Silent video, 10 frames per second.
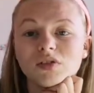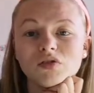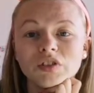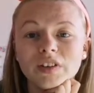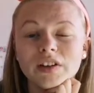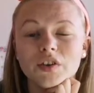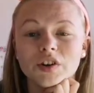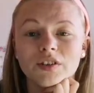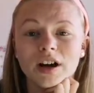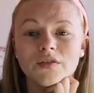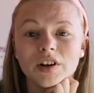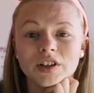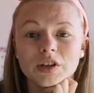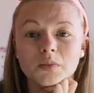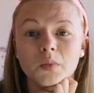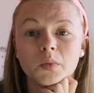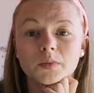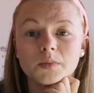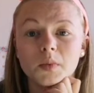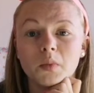I wouldn't really regret friendship,
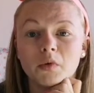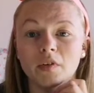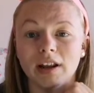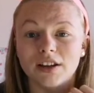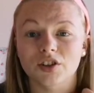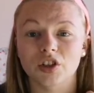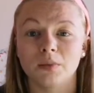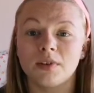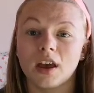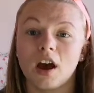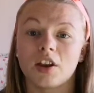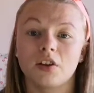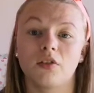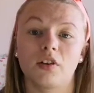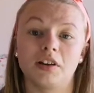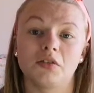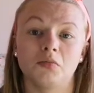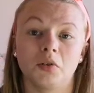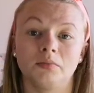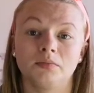but relationships. Yeah, I do regret
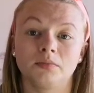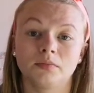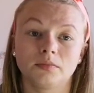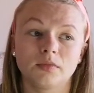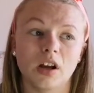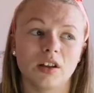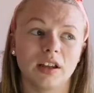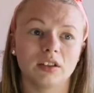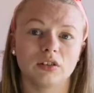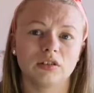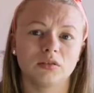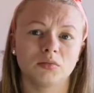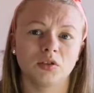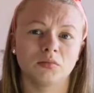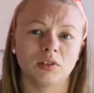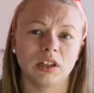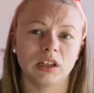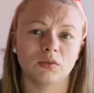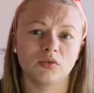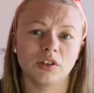someone not like some of them, but
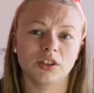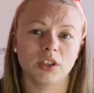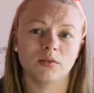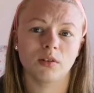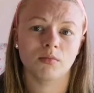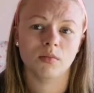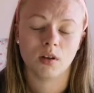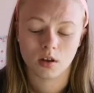like one or two of them.